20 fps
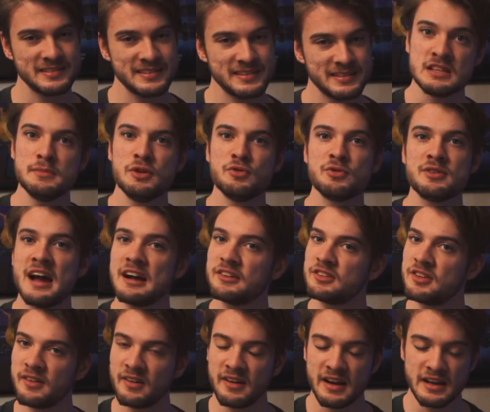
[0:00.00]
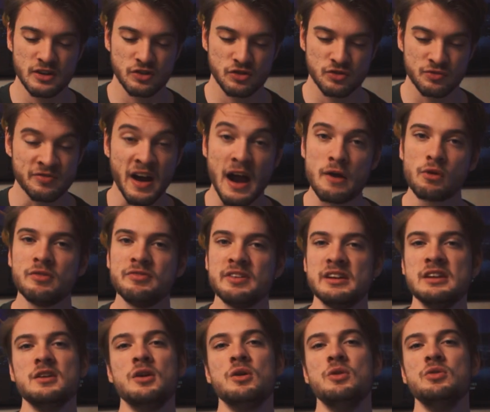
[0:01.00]
See me react to the latest viral
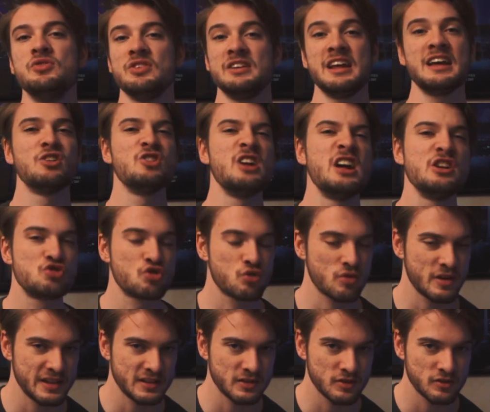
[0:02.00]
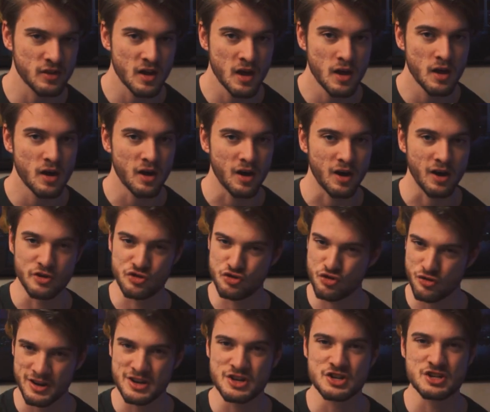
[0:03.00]
videos and internet trends on
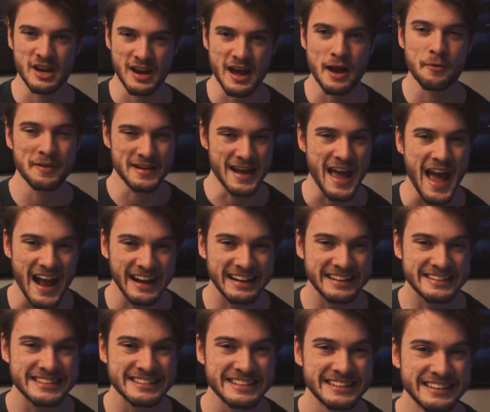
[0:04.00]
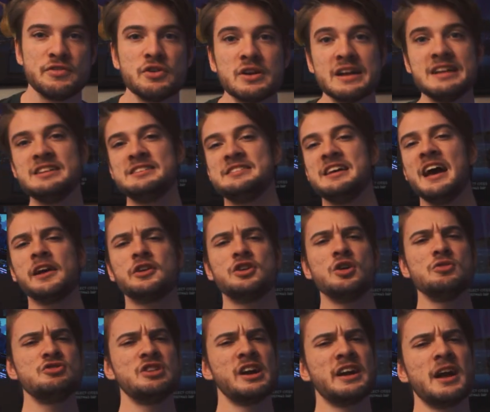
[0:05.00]
Trent Jedi Reacts. If you're into tech,
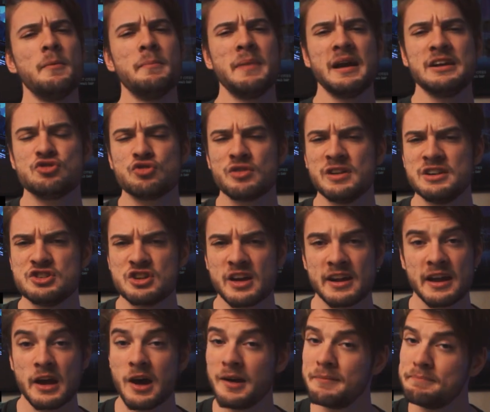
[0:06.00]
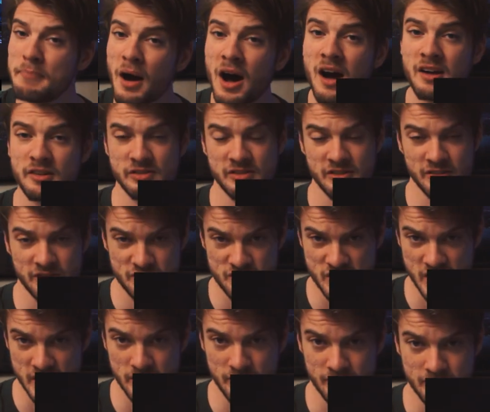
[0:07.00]
go check out my Trent Jedi Unboxes
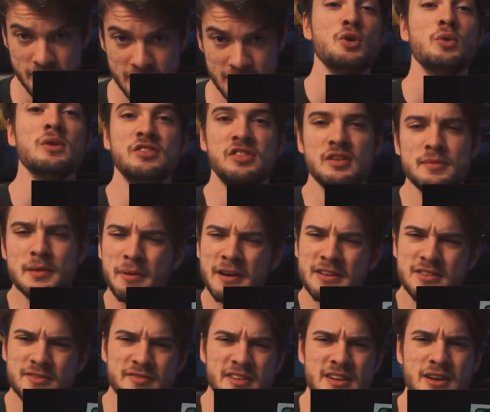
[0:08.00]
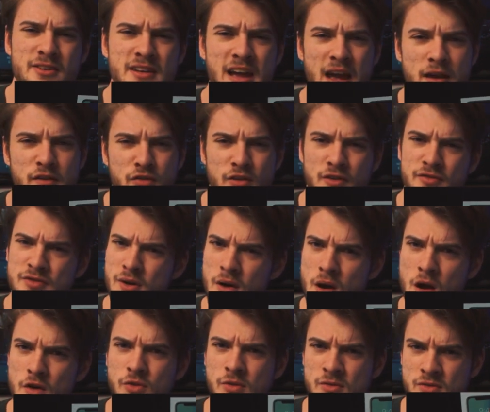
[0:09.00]
channel. You want to see me play some video games for a few
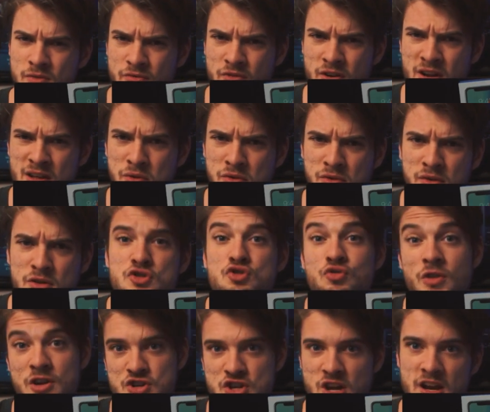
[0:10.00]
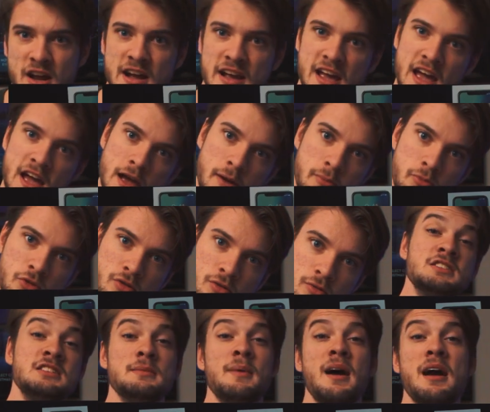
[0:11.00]
hours with some friends? Trent Jedi Games.
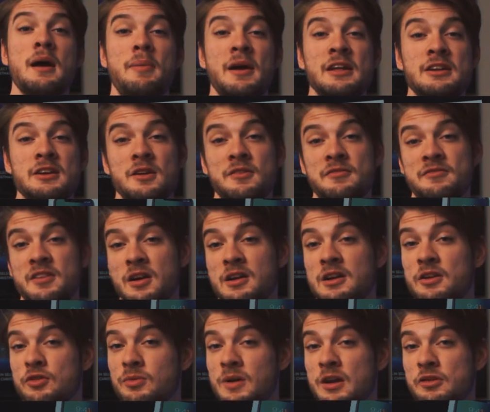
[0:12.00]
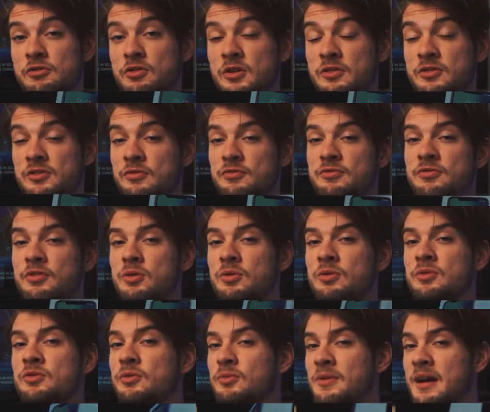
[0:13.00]
See my opinion of various restaurants and
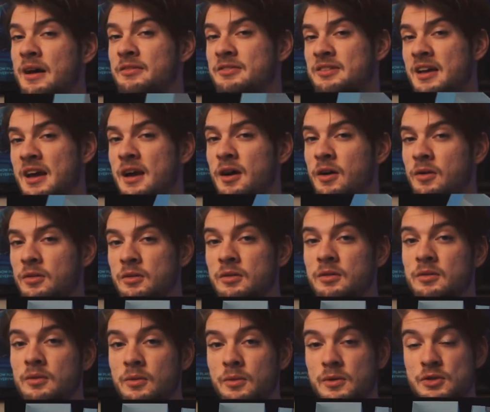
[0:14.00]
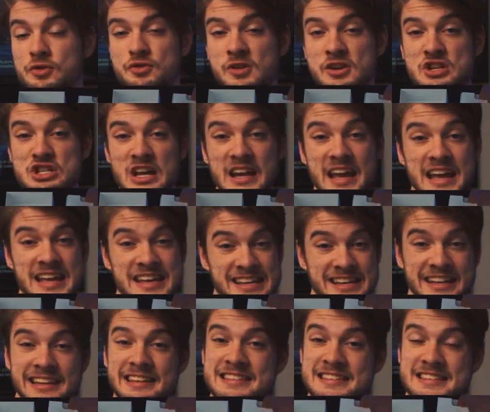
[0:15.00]
foods around town? Trent Jedi
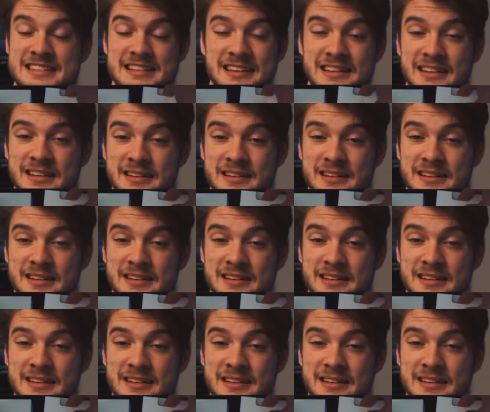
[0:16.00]
Eats.